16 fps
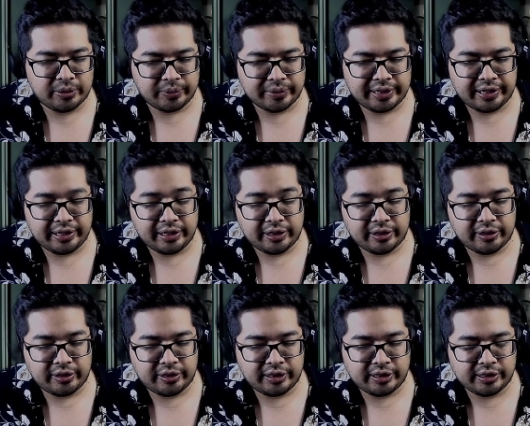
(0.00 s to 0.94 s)
run away?
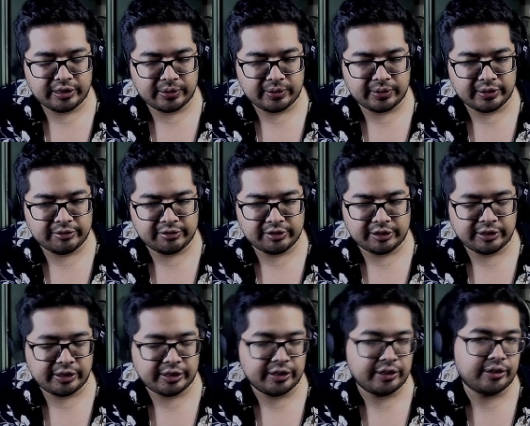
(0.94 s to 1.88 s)
How are you going to do this?
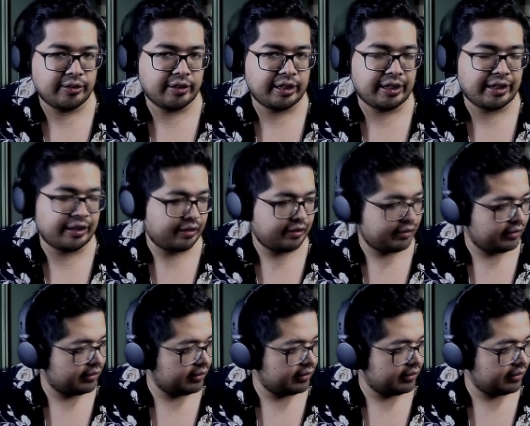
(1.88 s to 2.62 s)
How are you going to do that?